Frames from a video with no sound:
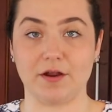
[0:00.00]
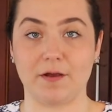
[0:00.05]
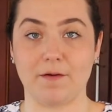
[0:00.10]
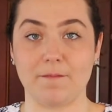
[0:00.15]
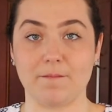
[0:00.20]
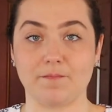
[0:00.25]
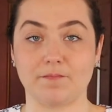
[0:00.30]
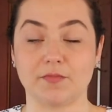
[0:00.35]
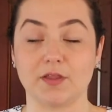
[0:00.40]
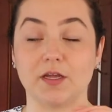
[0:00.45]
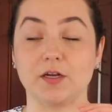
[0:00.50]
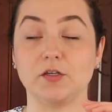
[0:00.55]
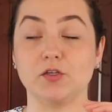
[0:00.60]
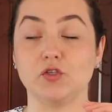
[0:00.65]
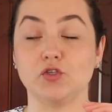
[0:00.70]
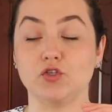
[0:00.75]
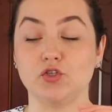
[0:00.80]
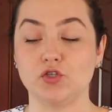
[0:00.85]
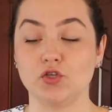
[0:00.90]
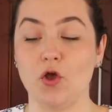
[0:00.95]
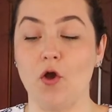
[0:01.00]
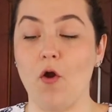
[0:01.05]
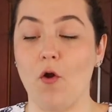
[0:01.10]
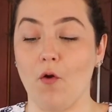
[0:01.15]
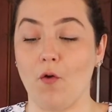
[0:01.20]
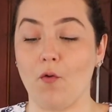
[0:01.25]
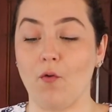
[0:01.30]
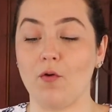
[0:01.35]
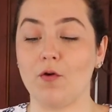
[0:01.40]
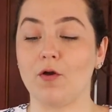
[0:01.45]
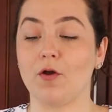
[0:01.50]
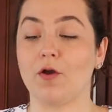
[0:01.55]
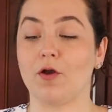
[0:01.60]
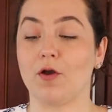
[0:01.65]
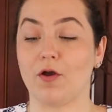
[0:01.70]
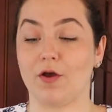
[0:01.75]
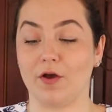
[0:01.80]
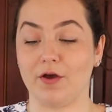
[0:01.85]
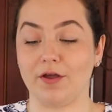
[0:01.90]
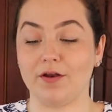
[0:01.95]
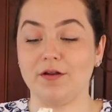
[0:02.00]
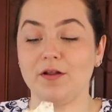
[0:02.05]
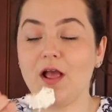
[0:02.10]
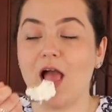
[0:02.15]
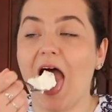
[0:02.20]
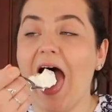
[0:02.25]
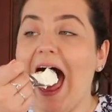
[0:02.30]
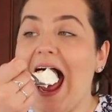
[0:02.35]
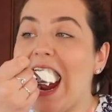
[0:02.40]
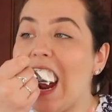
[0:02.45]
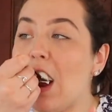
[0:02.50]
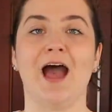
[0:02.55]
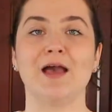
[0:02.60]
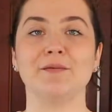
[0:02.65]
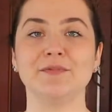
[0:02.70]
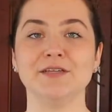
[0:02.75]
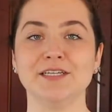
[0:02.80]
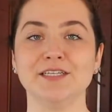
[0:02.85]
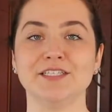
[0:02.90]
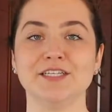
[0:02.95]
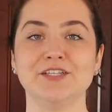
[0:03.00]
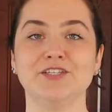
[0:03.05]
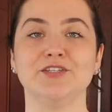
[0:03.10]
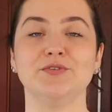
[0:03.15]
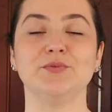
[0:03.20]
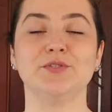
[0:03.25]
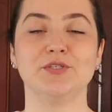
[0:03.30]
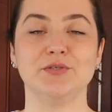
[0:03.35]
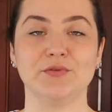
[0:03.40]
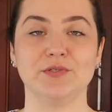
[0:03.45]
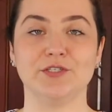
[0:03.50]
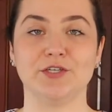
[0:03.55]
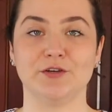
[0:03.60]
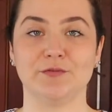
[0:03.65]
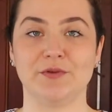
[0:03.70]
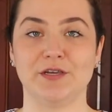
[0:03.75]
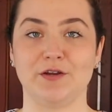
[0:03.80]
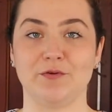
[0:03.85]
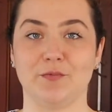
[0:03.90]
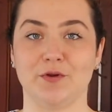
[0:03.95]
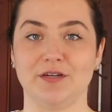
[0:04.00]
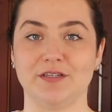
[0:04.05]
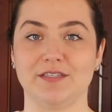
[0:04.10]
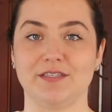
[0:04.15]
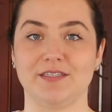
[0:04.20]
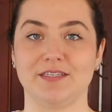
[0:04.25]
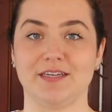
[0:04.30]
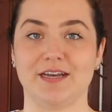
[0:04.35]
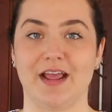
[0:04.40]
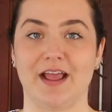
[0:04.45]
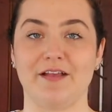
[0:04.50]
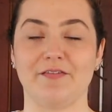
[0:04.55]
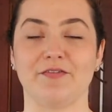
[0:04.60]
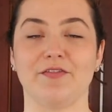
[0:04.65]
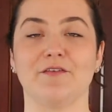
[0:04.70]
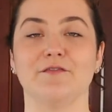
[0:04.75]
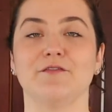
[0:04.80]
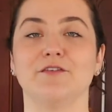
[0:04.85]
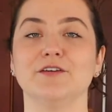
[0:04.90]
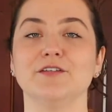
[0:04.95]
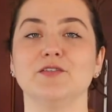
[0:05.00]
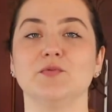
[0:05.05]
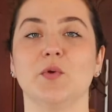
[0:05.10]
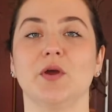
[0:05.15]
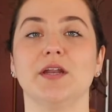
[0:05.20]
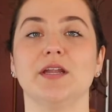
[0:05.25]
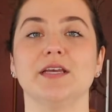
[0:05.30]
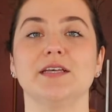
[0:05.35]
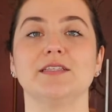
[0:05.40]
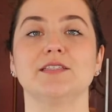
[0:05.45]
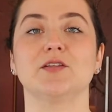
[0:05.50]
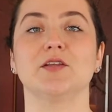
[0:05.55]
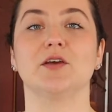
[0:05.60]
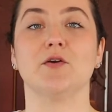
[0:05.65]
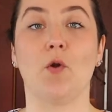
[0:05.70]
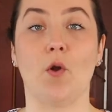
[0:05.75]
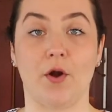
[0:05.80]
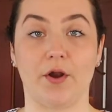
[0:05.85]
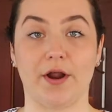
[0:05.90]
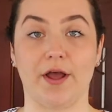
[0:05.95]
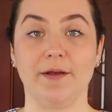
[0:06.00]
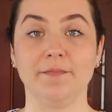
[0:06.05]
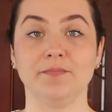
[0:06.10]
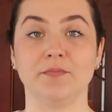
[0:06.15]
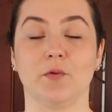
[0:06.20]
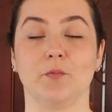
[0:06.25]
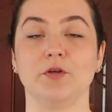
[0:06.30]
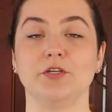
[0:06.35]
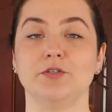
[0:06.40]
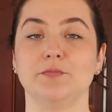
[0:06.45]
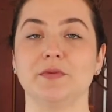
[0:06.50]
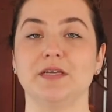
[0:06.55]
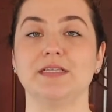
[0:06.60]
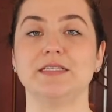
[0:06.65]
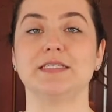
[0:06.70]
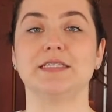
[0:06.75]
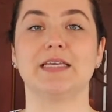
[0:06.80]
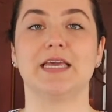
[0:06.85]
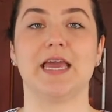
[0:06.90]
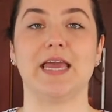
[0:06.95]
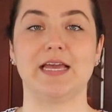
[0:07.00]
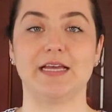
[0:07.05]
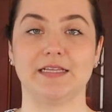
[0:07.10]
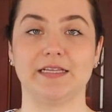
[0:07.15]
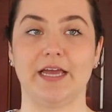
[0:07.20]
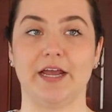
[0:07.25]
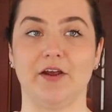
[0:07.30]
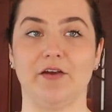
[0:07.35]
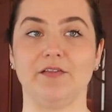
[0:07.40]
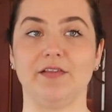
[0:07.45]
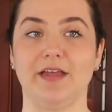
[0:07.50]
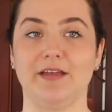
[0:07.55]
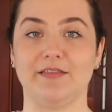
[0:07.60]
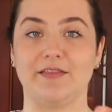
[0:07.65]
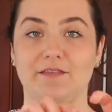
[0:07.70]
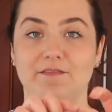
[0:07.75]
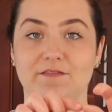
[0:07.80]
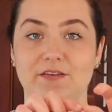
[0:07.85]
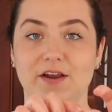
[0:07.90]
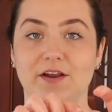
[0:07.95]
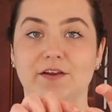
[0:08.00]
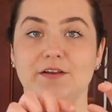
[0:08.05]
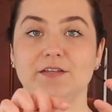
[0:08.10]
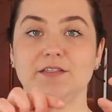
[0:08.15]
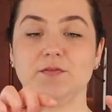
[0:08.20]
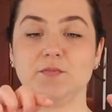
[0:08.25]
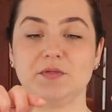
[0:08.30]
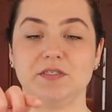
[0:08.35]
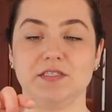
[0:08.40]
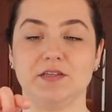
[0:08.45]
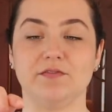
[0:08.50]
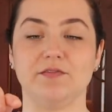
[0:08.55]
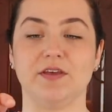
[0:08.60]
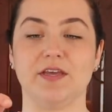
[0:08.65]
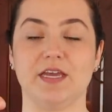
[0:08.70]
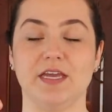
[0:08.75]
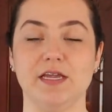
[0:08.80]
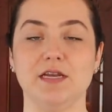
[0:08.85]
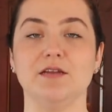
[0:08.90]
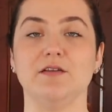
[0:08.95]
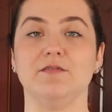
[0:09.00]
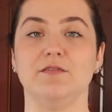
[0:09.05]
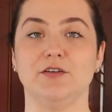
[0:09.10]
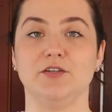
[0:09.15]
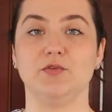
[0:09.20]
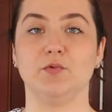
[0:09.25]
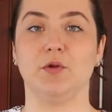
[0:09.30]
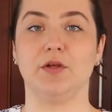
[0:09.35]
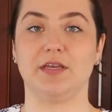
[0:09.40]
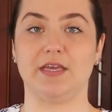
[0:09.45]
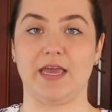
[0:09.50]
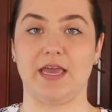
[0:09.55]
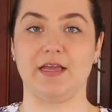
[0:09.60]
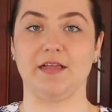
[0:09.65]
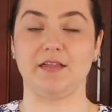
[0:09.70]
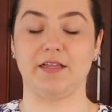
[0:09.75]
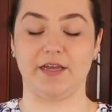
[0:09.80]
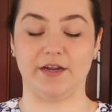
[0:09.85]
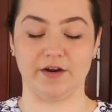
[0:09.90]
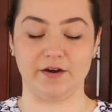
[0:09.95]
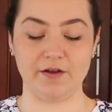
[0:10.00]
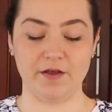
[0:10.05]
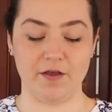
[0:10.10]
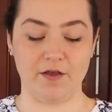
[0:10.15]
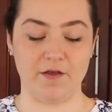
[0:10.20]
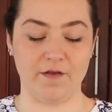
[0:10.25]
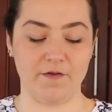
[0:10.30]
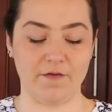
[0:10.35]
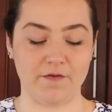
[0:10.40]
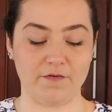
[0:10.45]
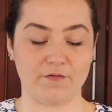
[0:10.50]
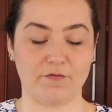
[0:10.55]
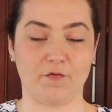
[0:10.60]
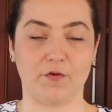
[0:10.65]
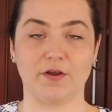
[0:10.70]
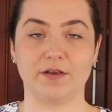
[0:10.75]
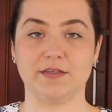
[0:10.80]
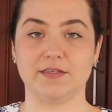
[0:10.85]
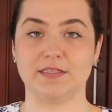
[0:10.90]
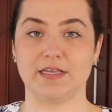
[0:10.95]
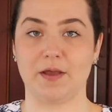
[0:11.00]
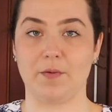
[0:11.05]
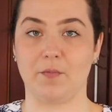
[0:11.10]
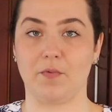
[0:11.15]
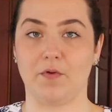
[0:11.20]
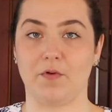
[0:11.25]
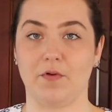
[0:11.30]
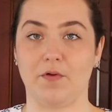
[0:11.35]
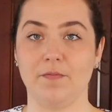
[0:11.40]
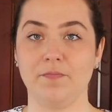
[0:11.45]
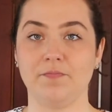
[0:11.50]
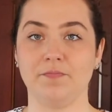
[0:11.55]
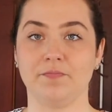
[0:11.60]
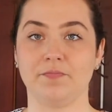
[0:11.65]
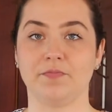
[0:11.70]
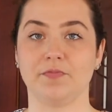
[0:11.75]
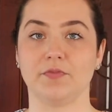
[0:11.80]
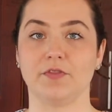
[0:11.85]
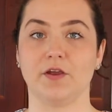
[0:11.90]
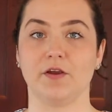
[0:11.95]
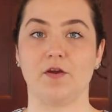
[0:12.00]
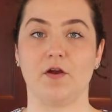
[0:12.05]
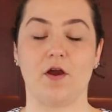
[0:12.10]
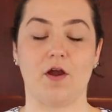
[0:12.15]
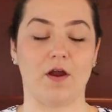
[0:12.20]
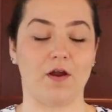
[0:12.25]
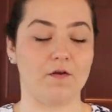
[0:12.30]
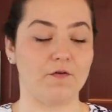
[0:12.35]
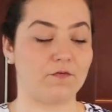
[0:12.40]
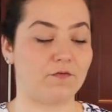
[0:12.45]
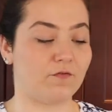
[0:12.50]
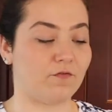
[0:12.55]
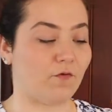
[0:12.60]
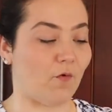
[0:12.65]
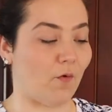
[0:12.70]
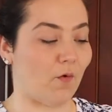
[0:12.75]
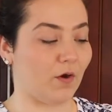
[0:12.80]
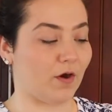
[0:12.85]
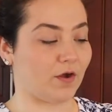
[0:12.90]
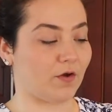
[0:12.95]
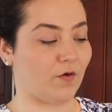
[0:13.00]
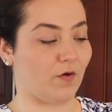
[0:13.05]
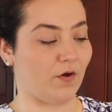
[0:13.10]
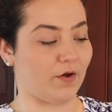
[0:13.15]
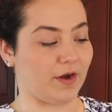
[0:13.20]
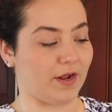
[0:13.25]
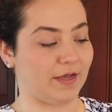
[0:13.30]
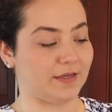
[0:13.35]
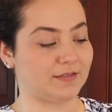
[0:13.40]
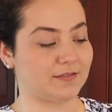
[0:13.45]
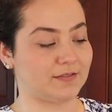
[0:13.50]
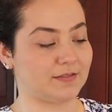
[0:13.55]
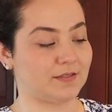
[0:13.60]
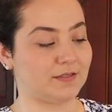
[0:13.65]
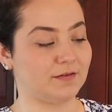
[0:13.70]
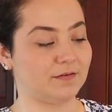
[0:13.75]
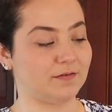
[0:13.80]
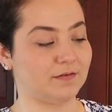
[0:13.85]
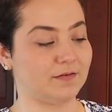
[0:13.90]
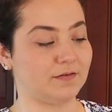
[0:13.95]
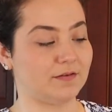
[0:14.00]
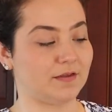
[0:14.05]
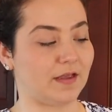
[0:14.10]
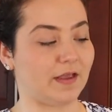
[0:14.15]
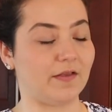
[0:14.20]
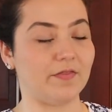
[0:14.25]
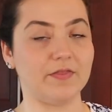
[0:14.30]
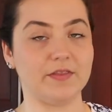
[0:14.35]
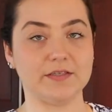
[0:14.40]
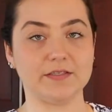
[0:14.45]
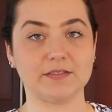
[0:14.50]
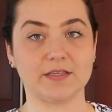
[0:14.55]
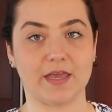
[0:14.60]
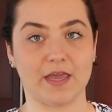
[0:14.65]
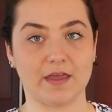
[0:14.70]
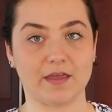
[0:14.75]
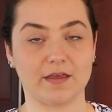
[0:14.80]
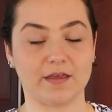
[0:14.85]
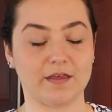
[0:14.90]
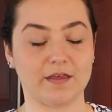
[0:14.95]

out. It is so good. I'm going to teach you 2 Serbian words today. The first one is kora, which means cake layer, like the very specific individual cake layer. For example, there are 4 koras in this cake.